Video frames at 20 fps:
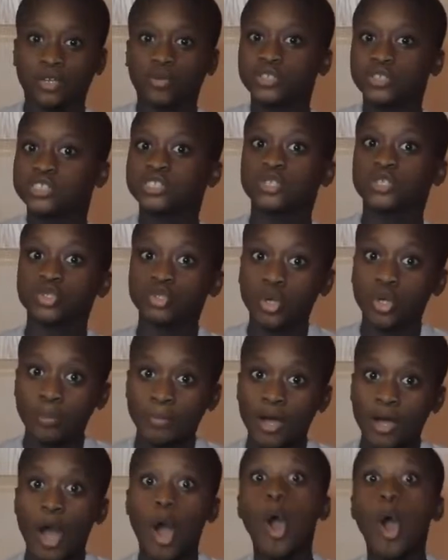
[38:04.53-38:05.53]
and increasing its
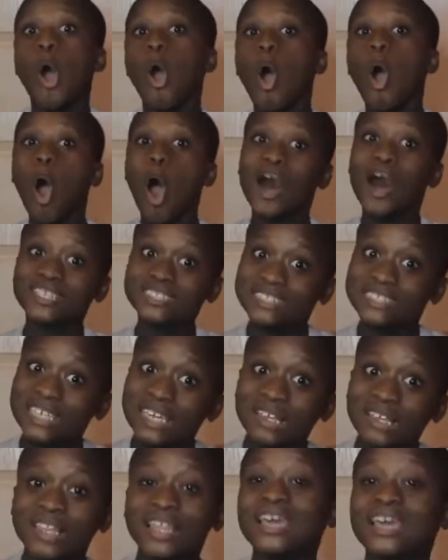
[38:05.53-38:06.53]
number
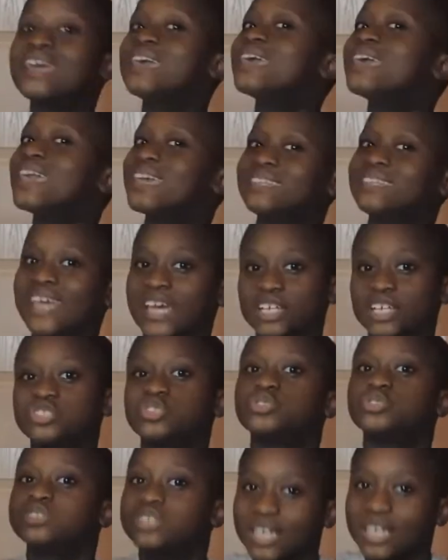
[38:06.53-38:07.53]
until it
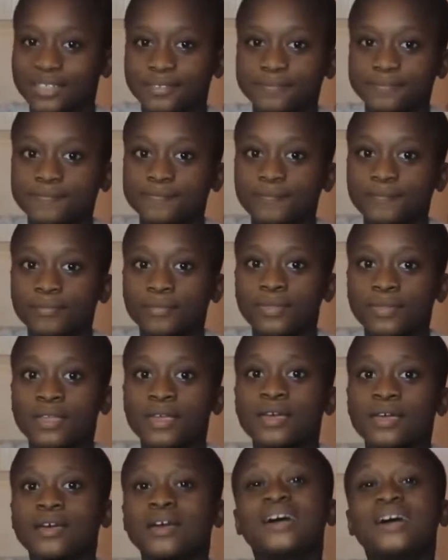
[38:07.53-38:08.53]
gets to 10.
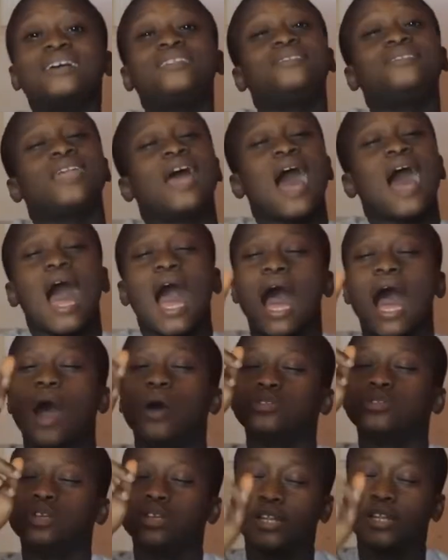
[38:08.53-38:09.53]

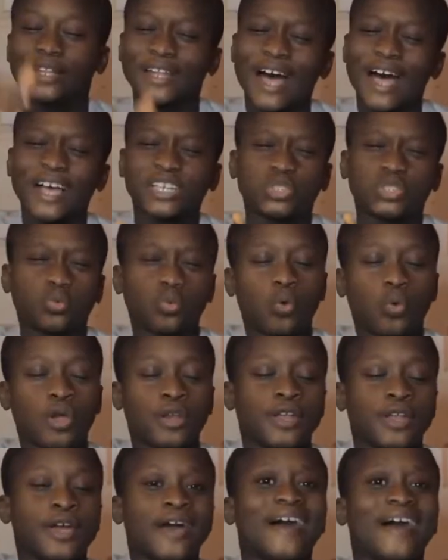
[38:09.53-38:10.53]
Now the last
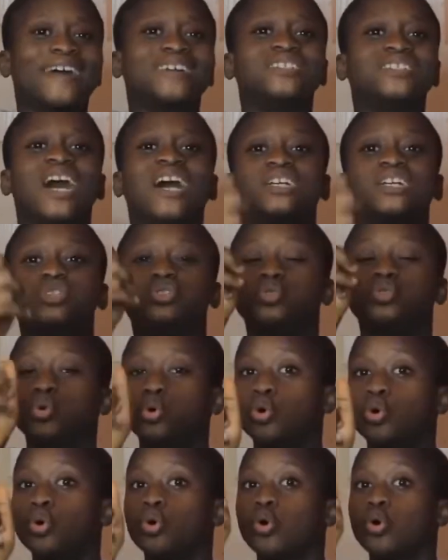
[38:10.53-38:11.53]
one, the
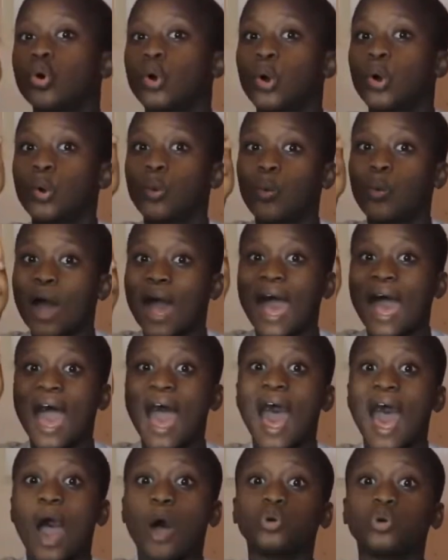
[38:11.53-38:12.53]

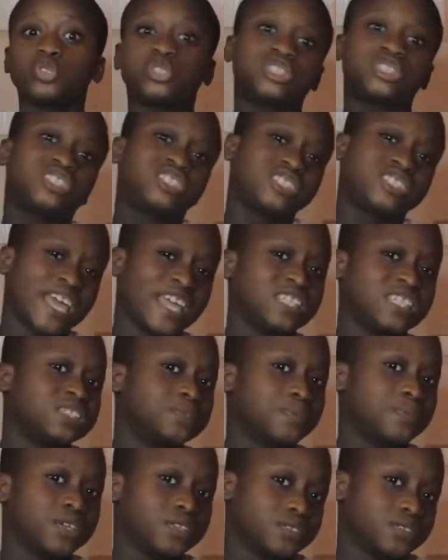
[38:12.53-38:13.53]
do-while
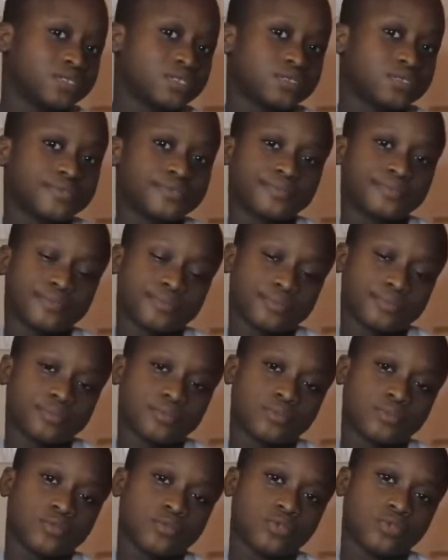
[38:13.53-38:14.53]
statement.
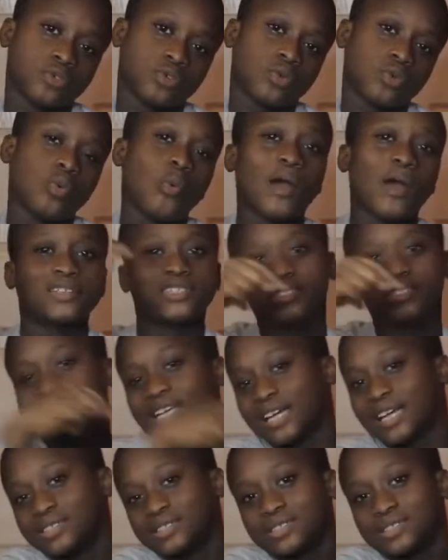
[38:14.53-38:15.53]
What is
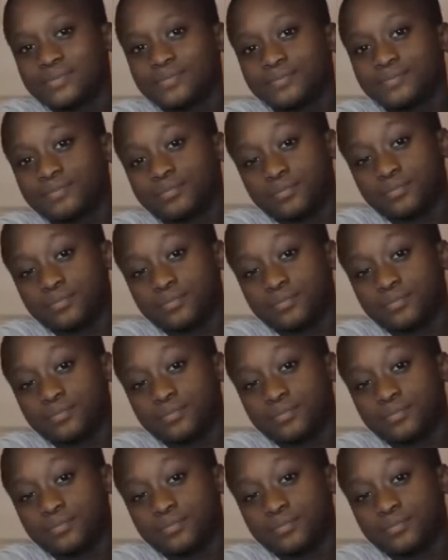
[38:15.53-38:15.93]
that?